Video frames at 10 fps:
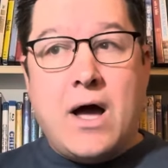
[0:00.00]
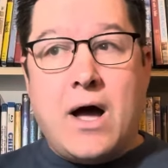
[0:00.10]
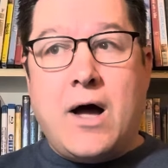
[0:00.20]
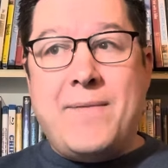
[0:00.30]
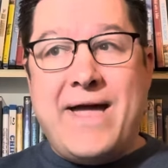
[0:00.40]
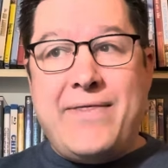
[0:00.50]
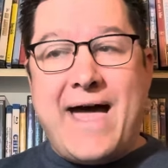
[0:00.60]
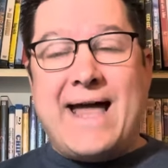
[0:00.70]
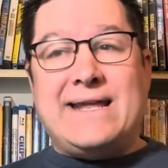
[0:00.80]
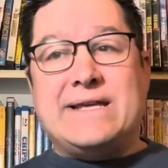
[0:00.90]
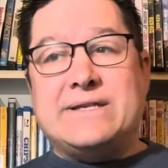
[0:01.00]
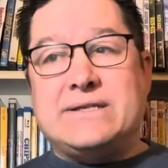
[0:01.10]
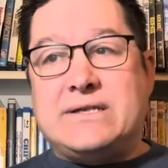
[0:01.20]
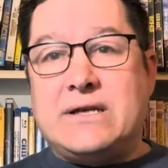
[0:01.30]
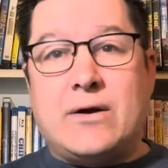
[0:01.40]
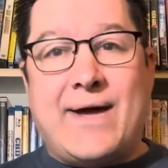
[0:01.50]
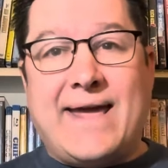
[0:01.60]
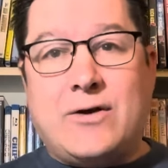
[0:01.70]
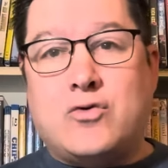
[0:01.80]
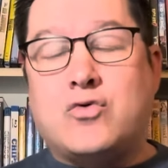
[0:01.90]
And that is, you know,
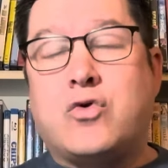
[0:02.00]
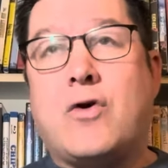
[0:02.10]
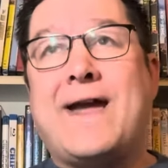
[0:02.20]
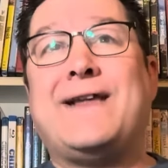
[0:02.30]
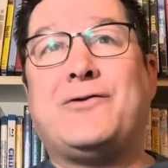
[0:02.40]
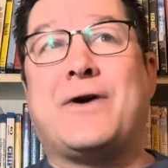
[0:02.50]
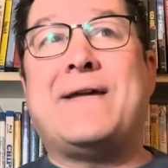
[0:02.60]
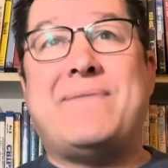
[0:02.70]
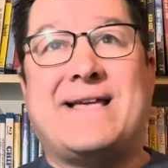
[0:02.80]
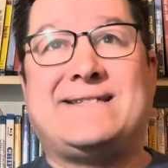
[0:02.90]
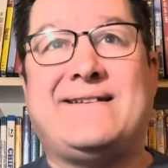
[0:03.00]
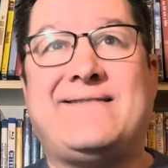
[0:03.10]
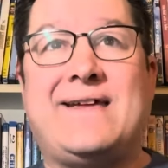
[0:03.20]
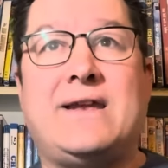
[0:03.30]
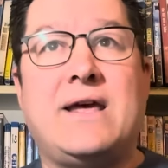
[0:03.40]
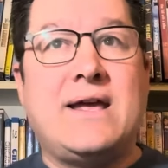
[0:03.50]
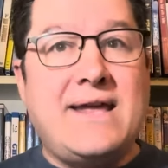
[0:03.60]
a great, great message that,